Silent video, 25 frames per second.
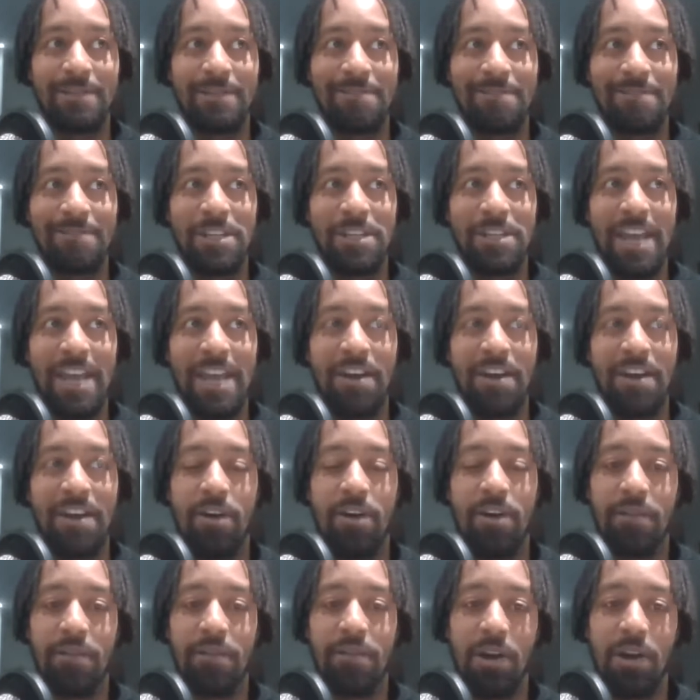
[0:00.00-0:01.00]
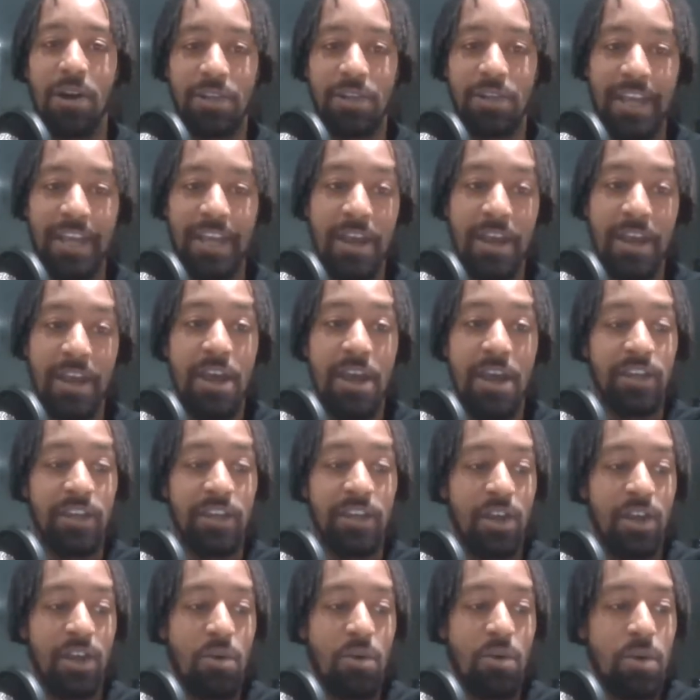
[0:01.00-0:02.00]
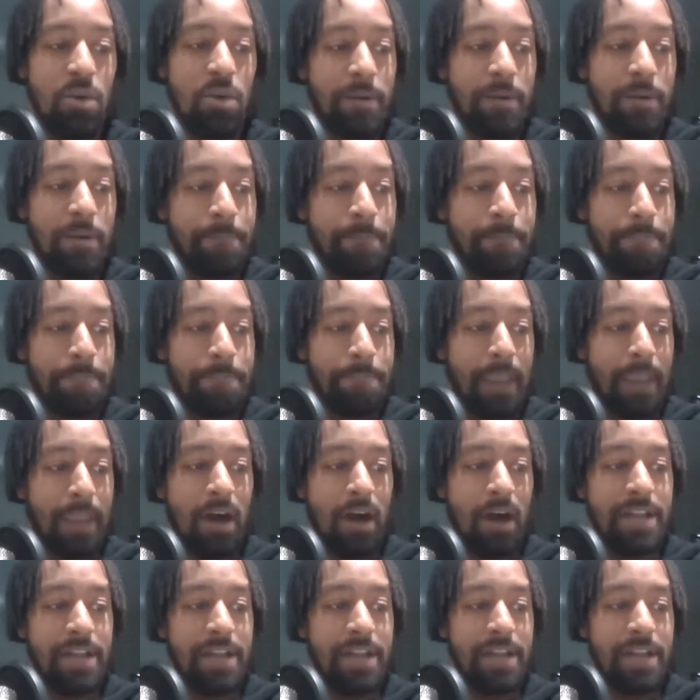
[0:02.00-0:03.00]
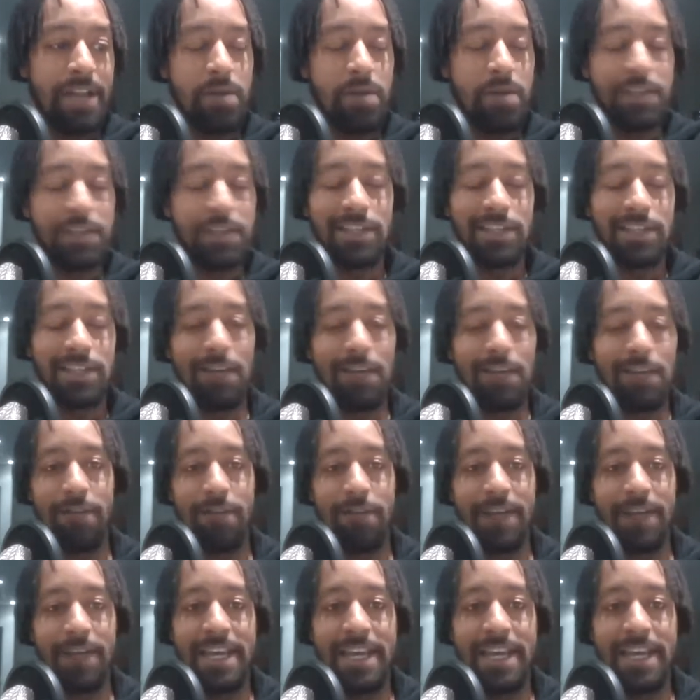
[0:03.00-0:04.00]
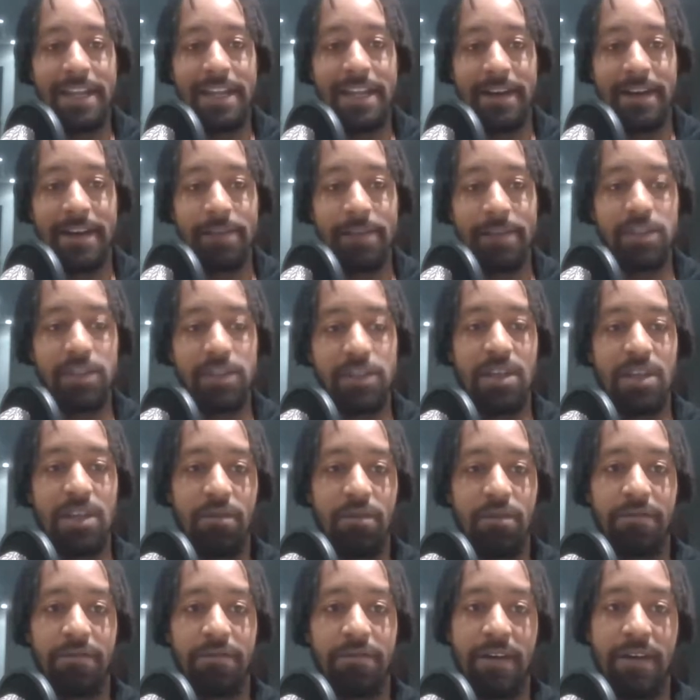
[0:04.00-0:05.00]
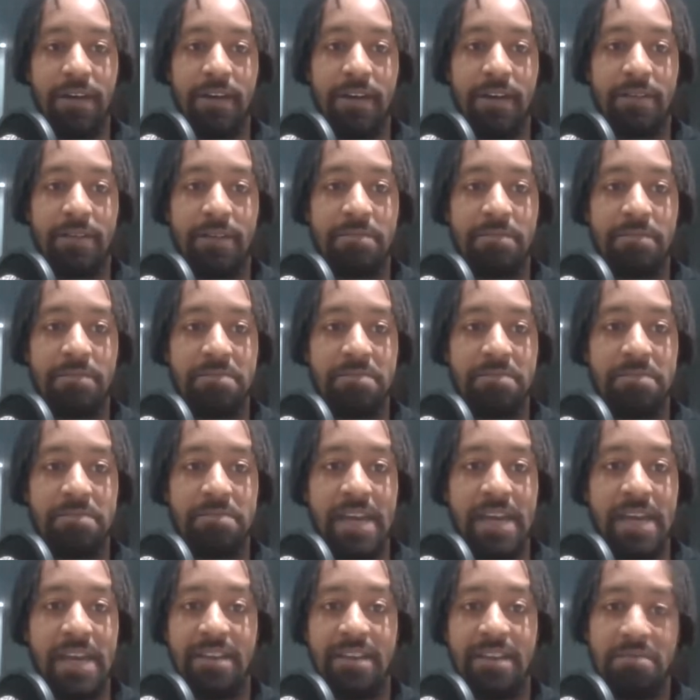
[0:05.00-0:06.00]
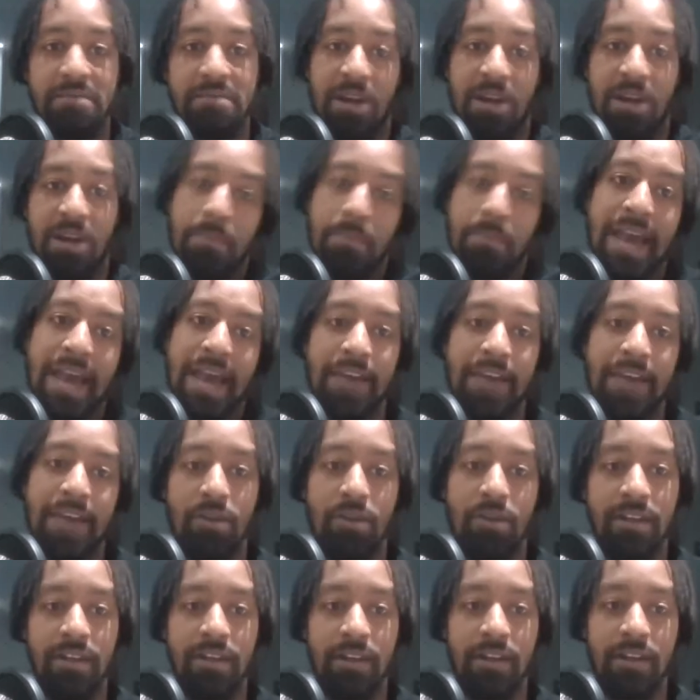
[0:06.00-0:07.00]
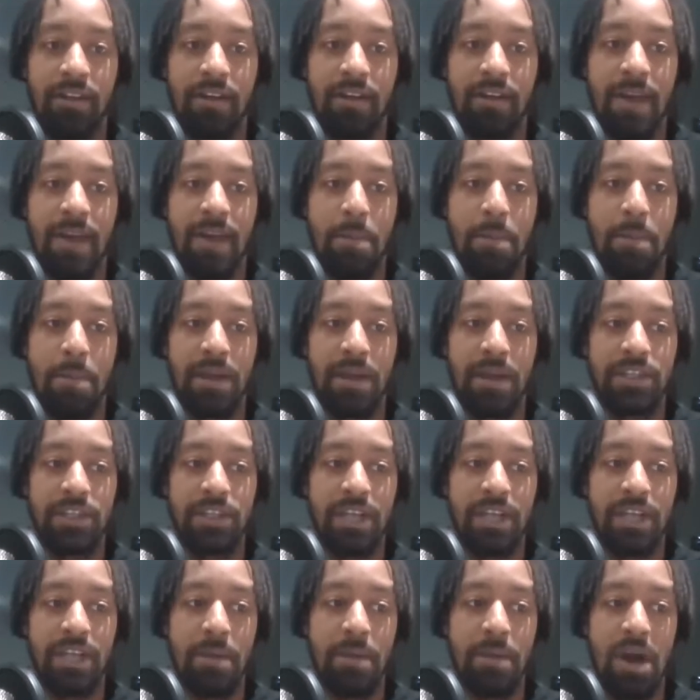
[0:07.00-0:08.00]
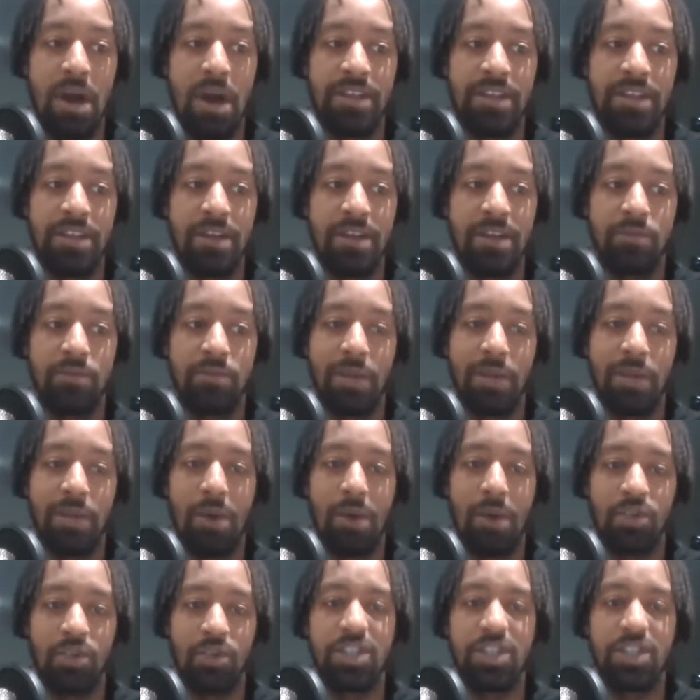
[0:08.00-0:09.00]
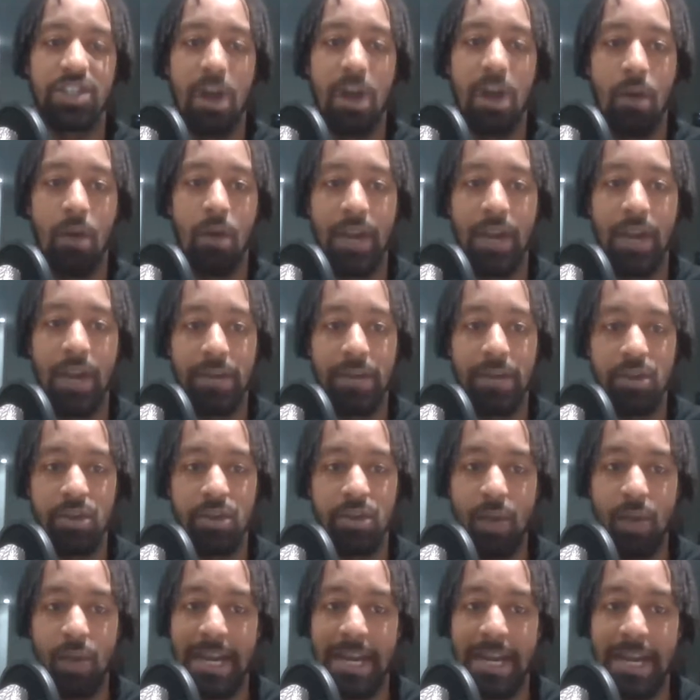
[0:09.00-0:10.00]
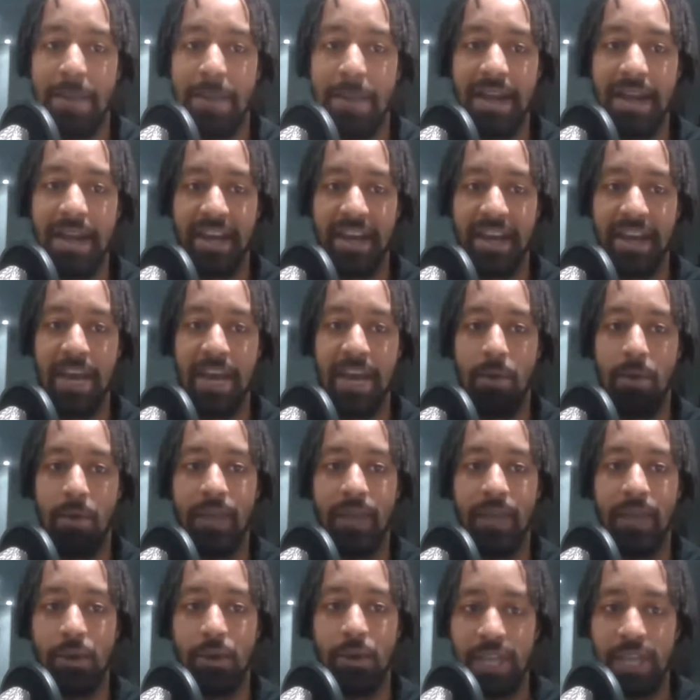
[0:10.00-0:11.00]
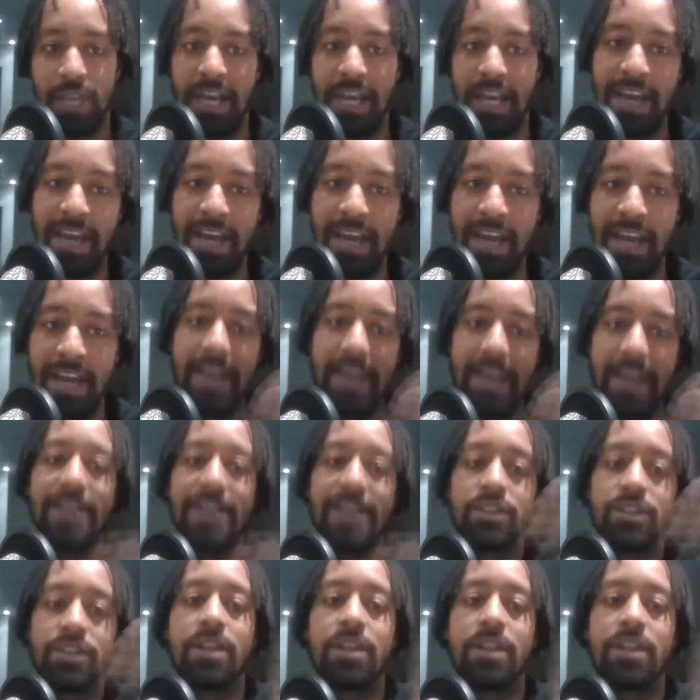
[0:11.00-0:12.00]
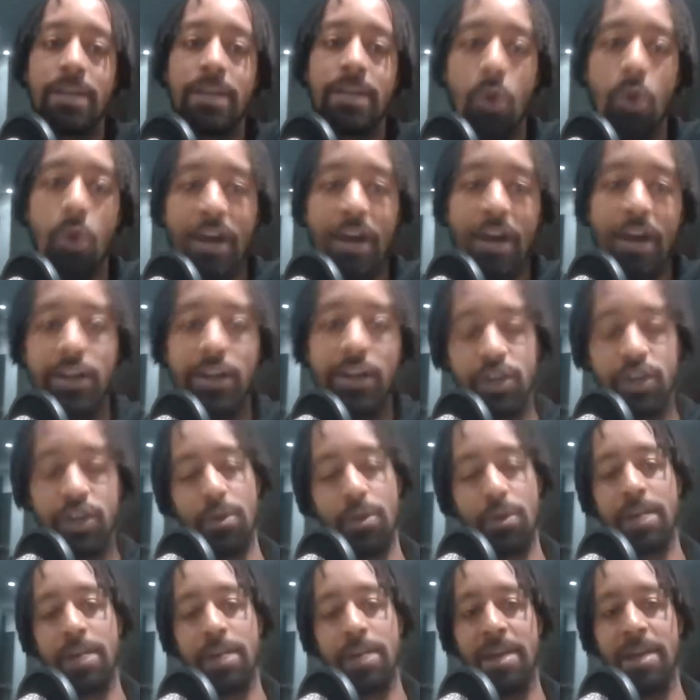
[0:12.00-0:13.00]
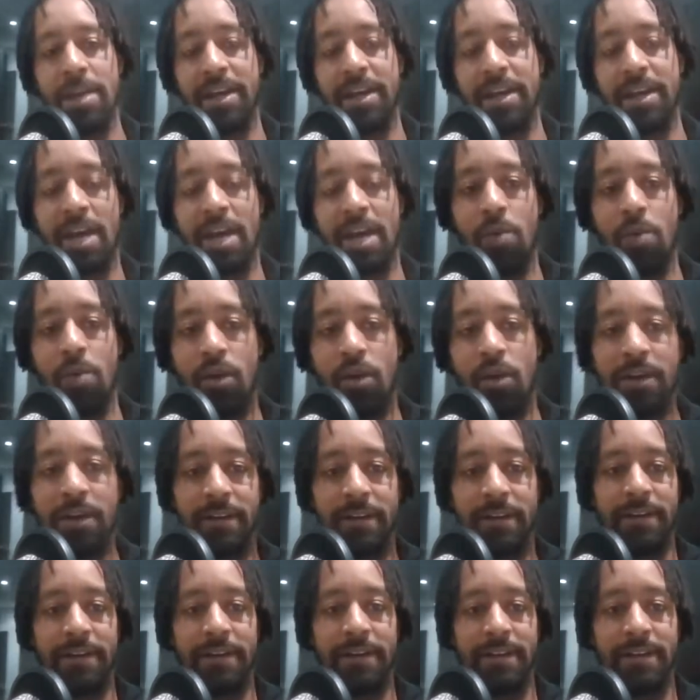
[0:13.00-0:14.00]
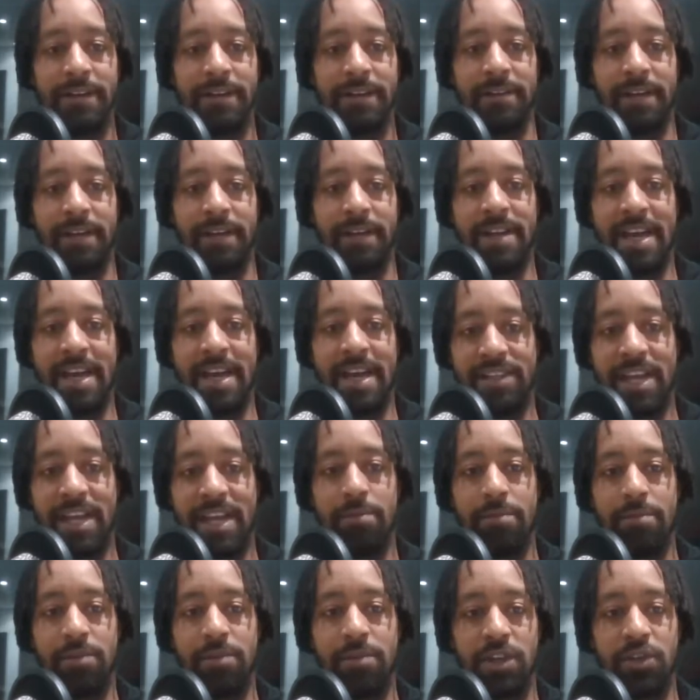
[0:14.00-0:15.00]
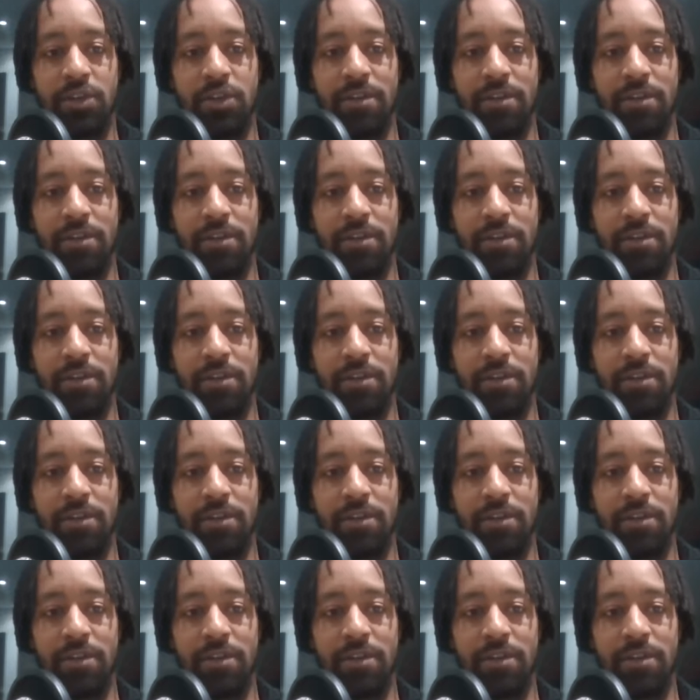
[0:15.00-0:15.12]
to that kind of velocity. So I don't necessarily think he done himself any like bad or anything like that. But he won't start, will he? Because when Lamela came on, there was instantly more energy when Lamela came on in that team.